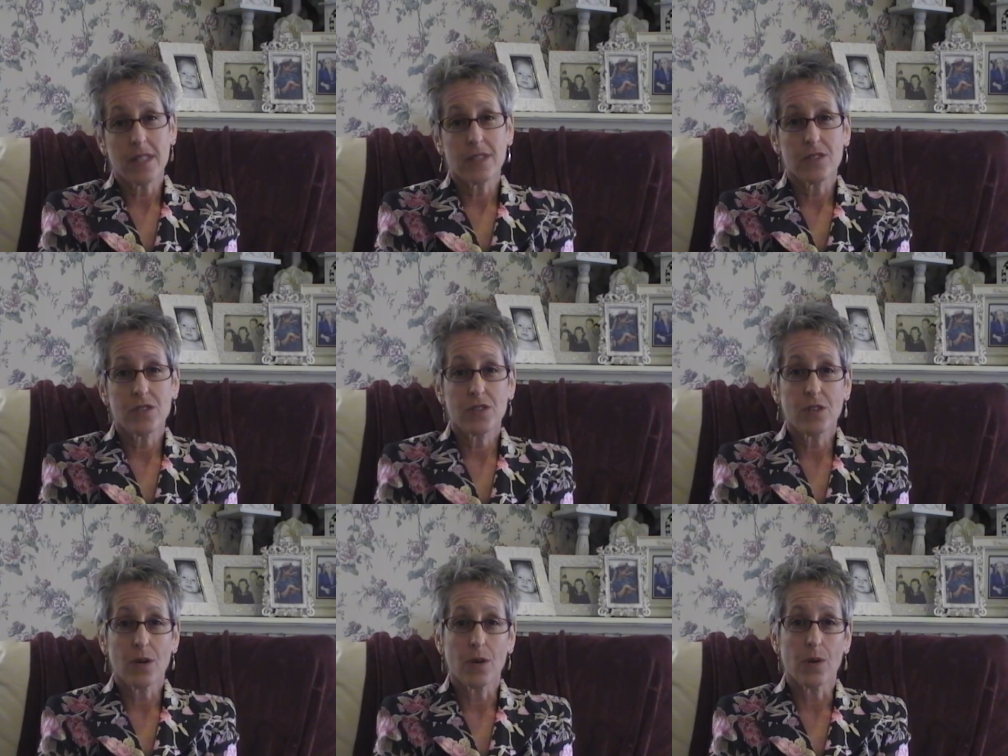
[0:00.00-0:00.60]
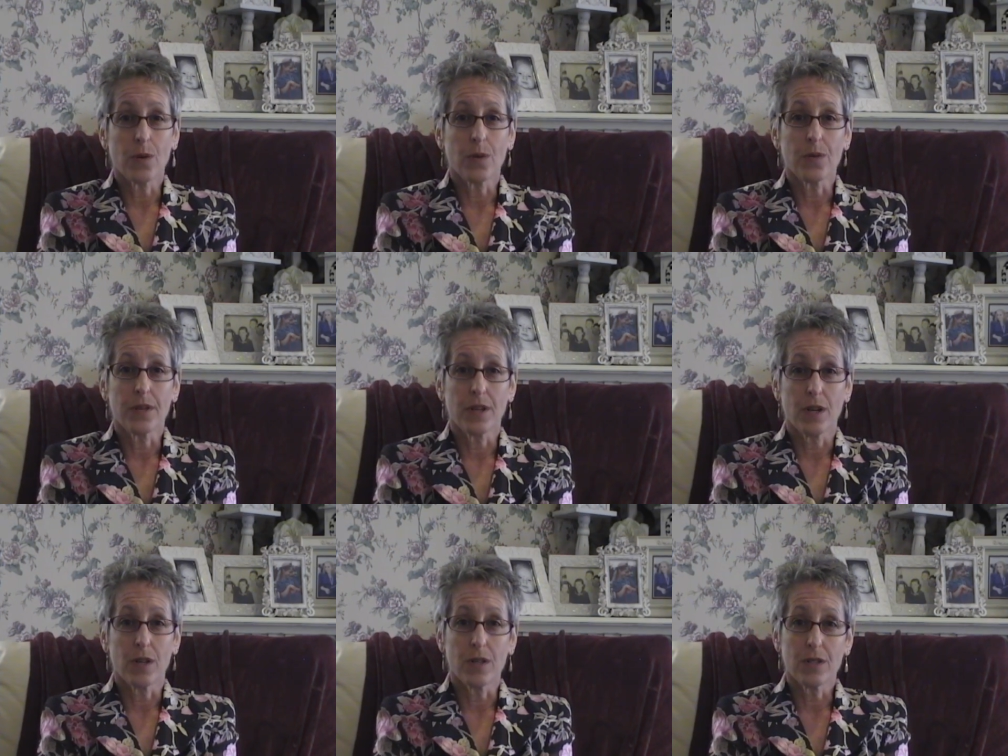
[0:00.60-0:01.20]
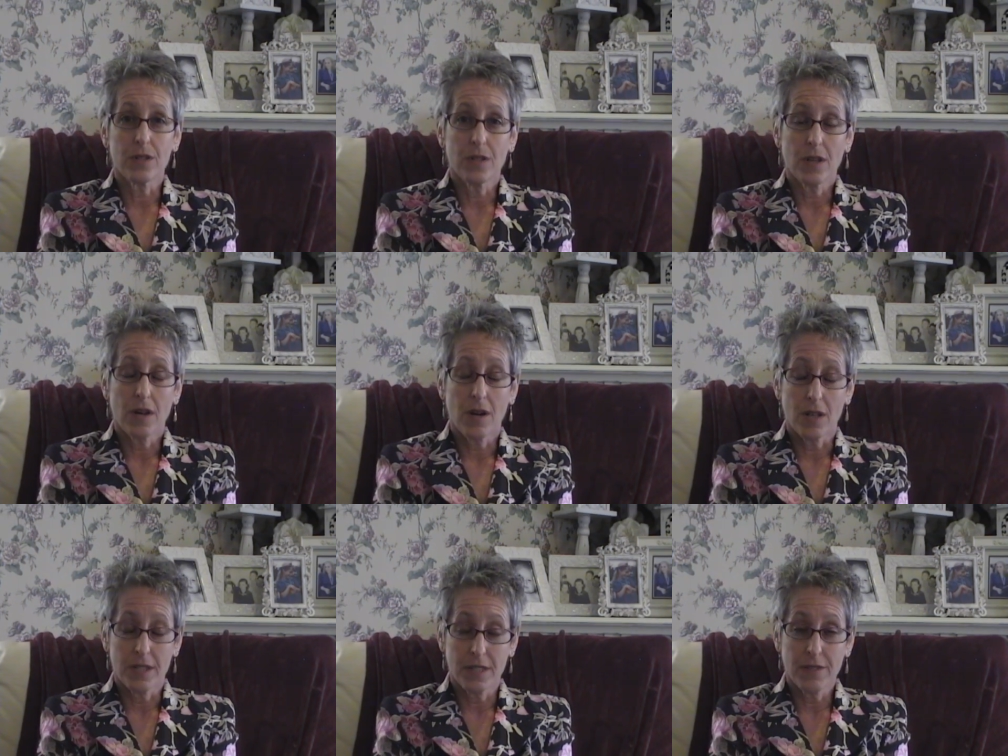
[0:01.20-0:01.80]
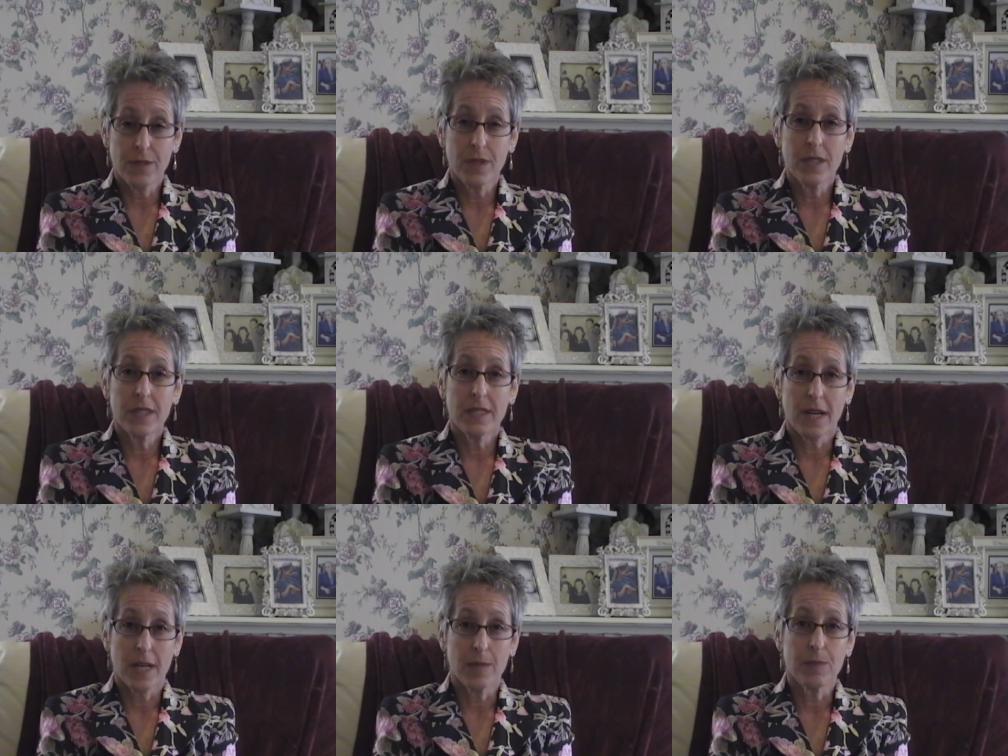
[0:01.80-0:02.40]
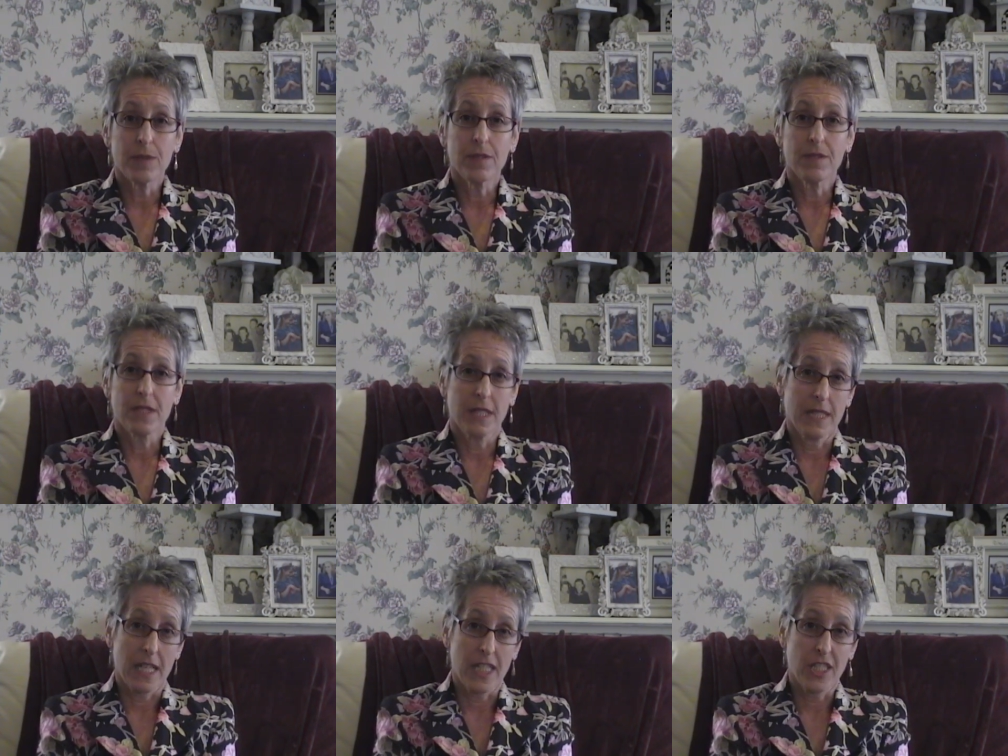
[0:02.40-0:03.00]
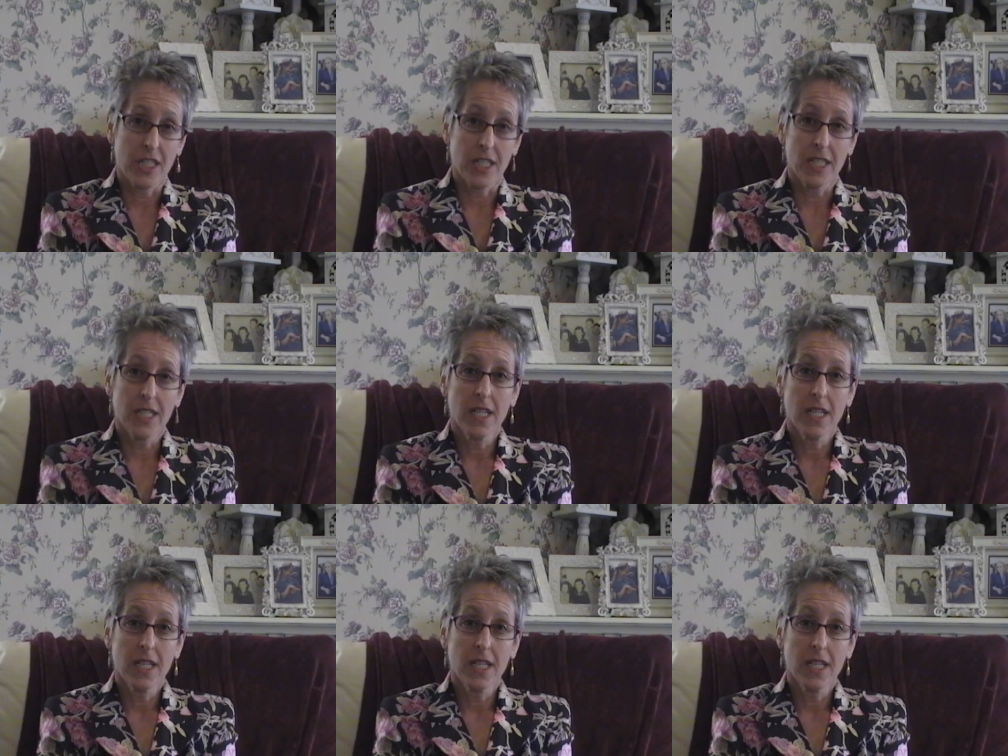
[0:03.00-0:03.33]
So there are different types of chelation.